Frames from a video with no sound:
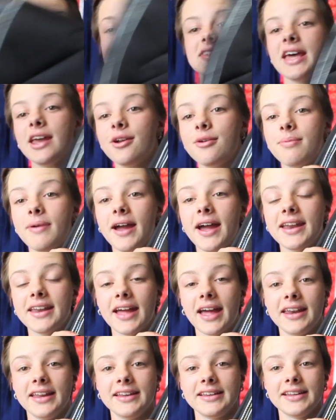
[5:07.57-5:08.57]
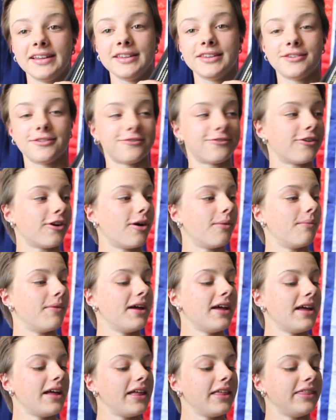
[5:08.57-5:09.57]
saddle pad, and it is from
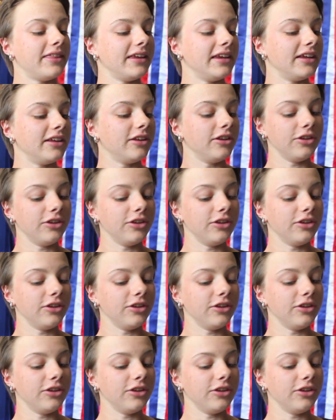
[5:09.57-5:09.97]
the